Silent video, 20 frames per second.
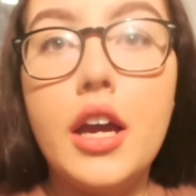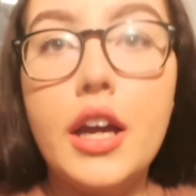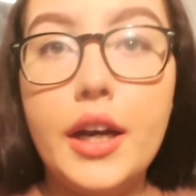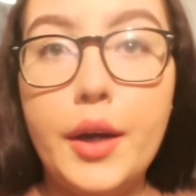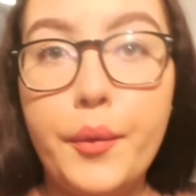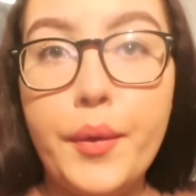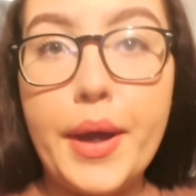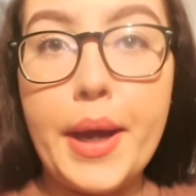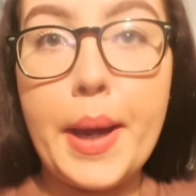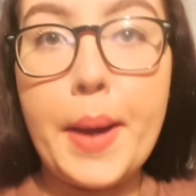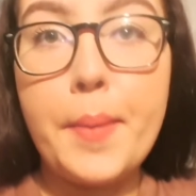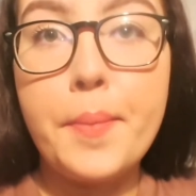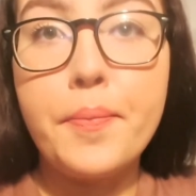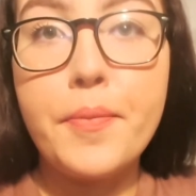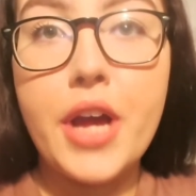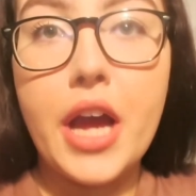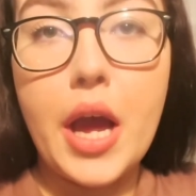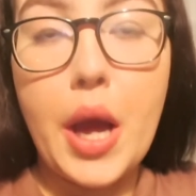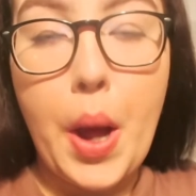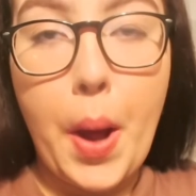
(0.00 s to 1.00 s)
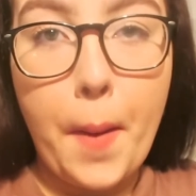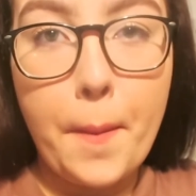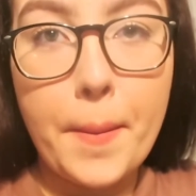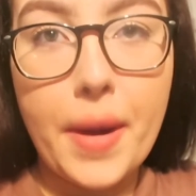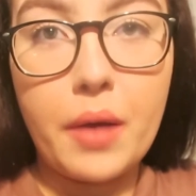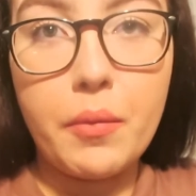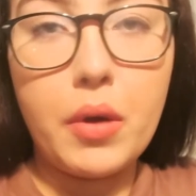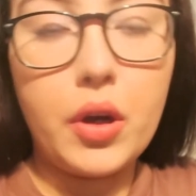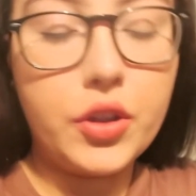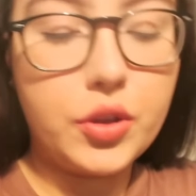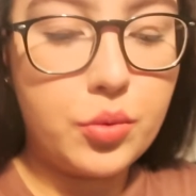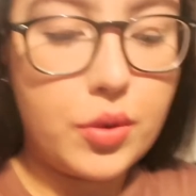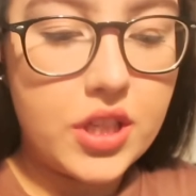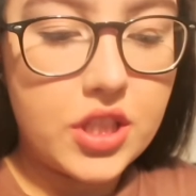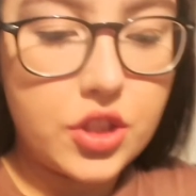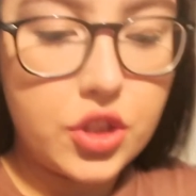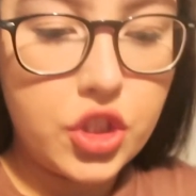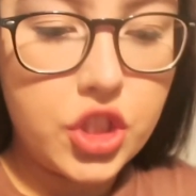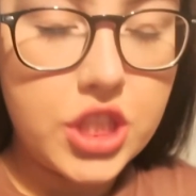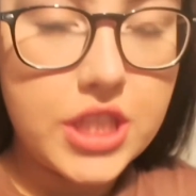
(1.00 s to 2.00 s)
Anyway, I'm also
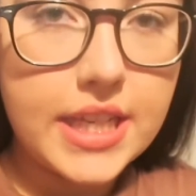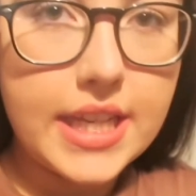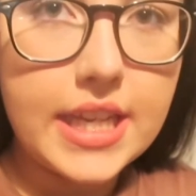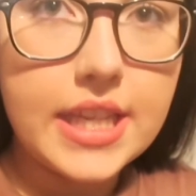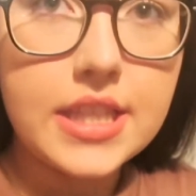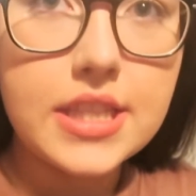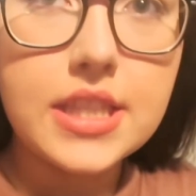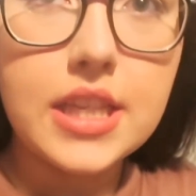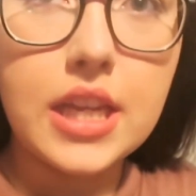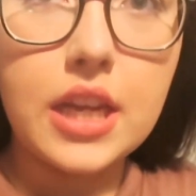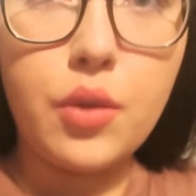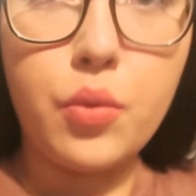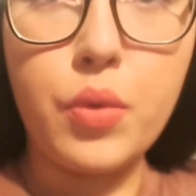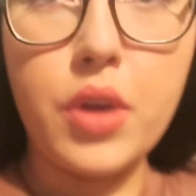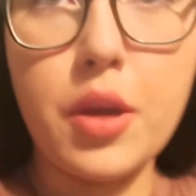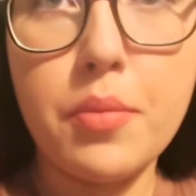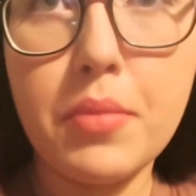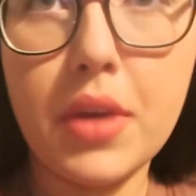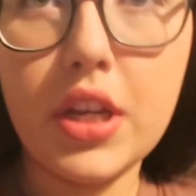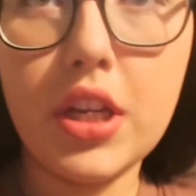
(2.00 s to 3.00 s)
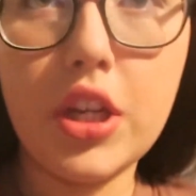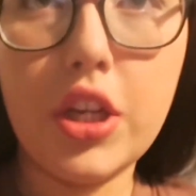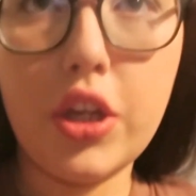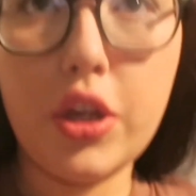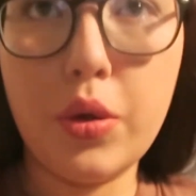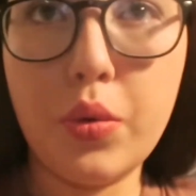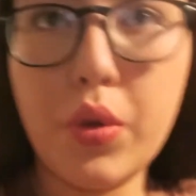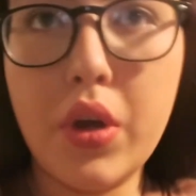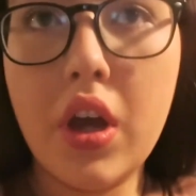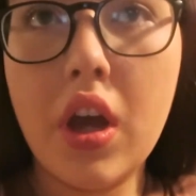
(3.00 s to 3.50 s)
wearing some jeans and I'm wearing my new